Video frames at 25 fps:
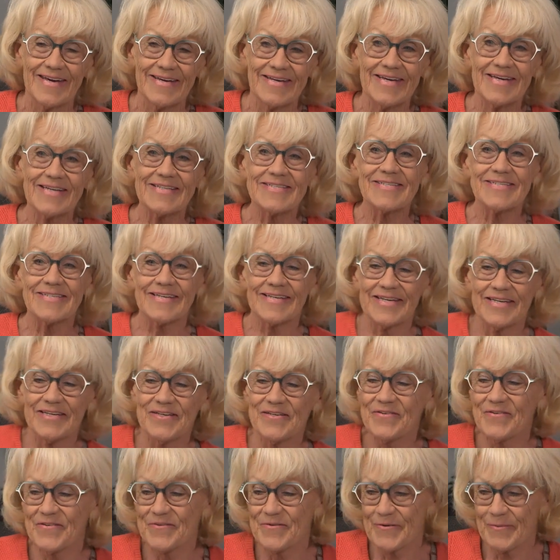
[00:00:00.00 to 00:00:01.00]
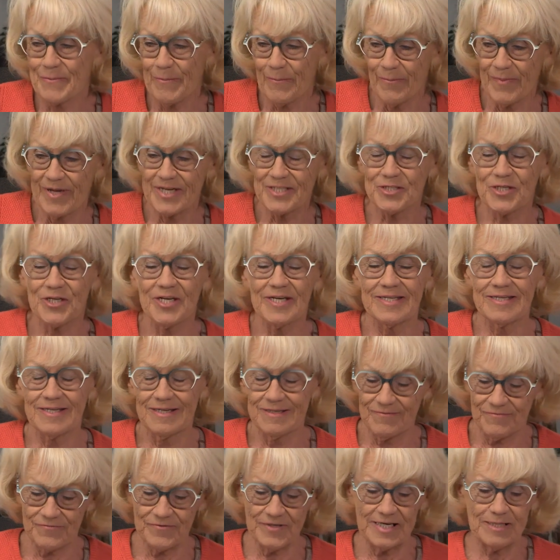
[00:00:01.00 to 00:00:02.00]
Yes, like you mentioned
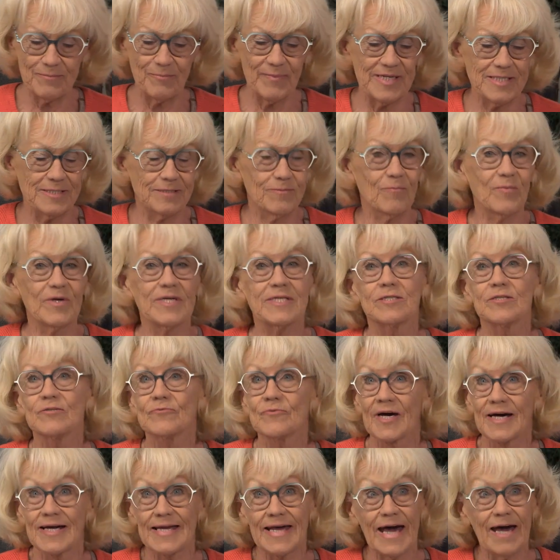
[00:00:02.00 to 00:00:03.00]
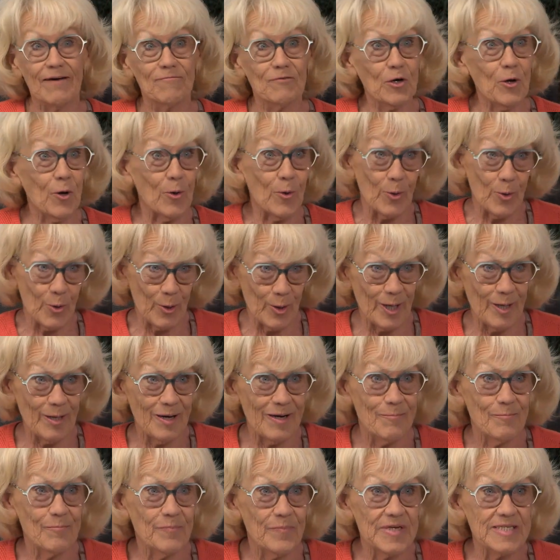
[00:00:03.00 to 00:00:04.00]
and Fred mentioned, we do not have a
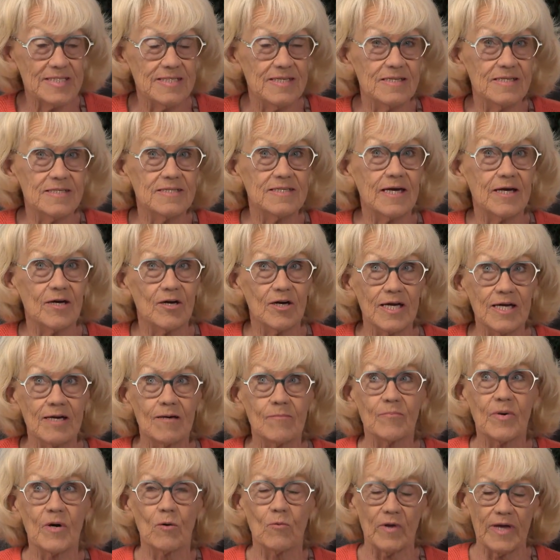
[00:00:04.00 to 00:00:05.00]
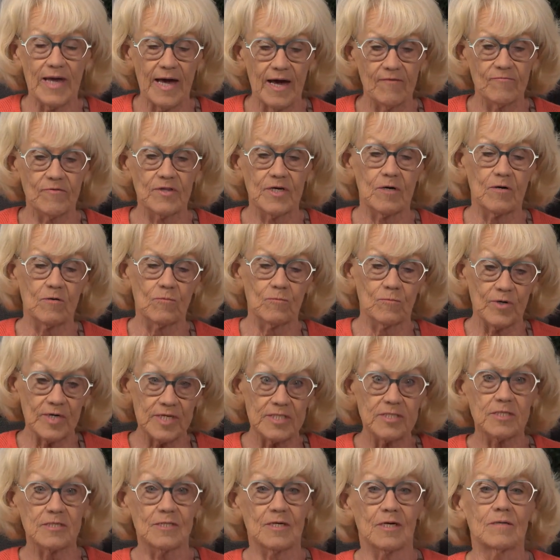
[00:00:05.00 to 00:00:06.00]
core business area, but we have the
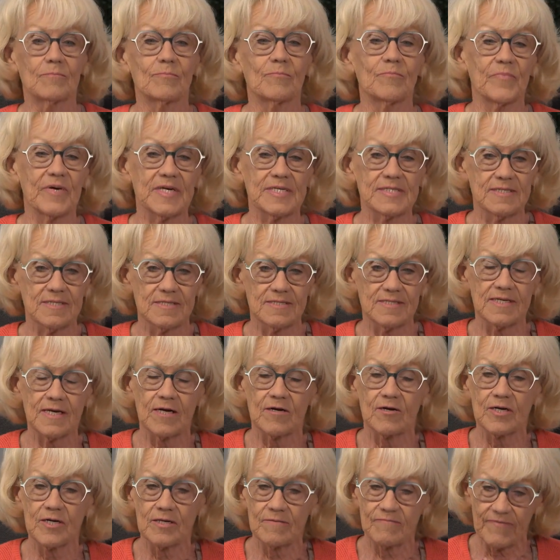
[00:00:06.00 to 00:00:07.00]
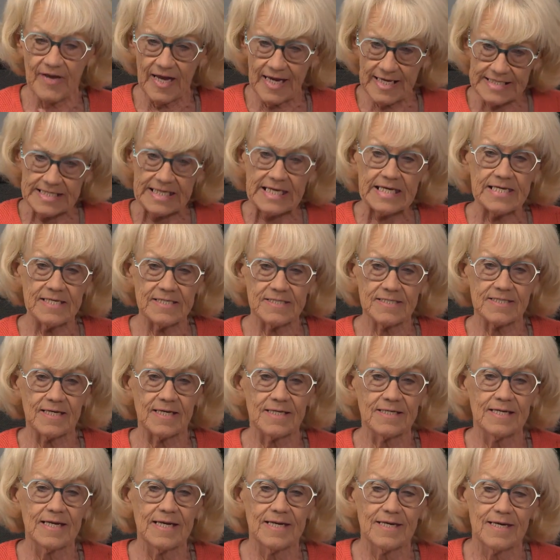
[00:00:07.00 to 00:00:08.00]
original business area, Van
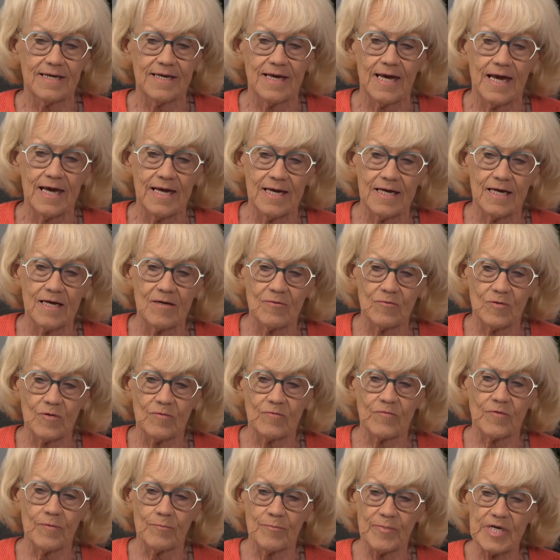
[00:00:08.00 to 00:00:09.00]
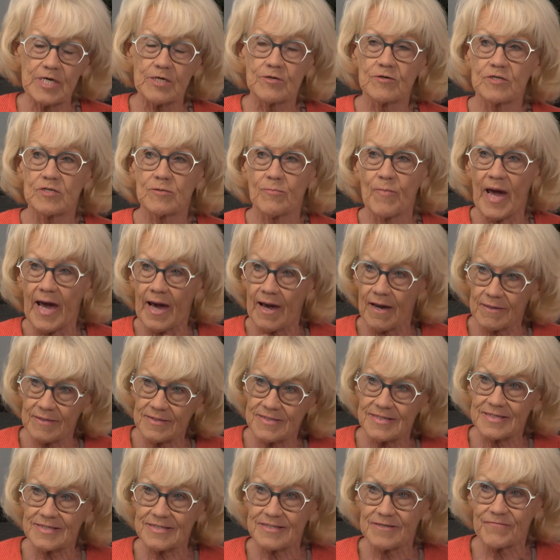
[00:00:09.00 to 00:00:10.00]
Giesen. And from years back,
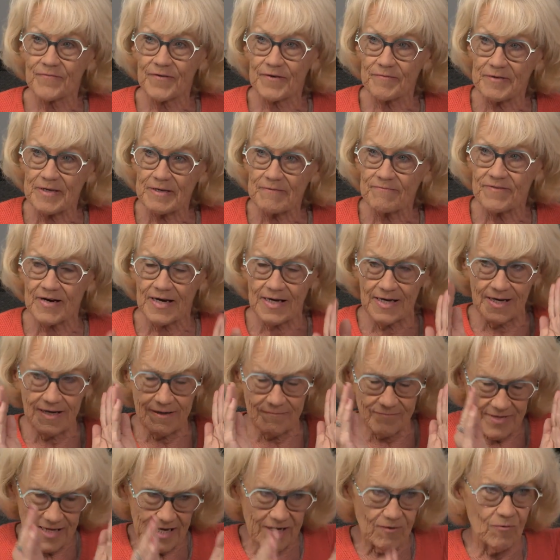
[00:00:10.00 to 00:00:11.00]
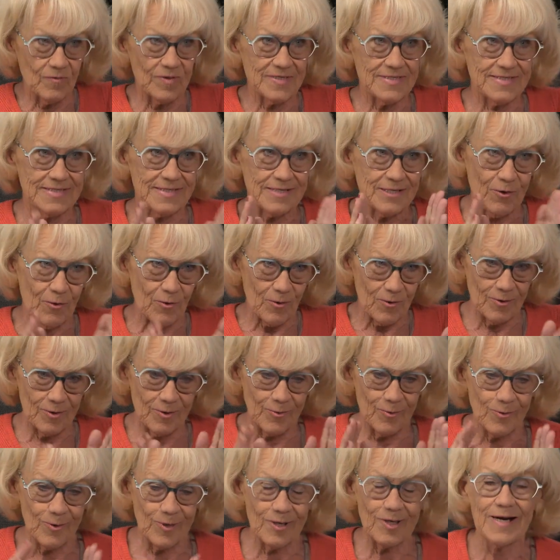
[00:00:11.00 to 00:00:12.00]
since '55, that was the
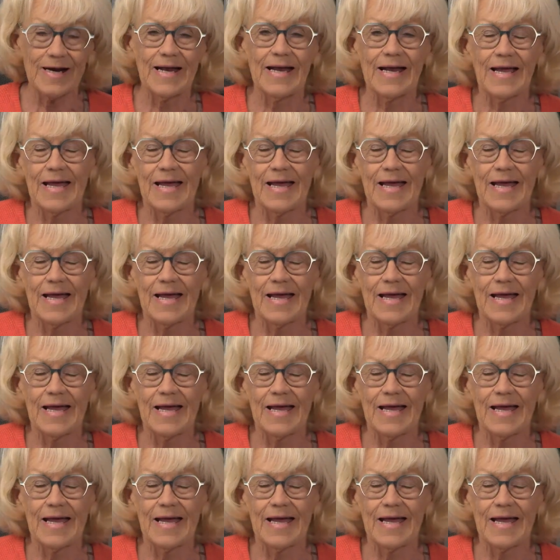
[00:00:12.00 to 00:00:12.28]
corridor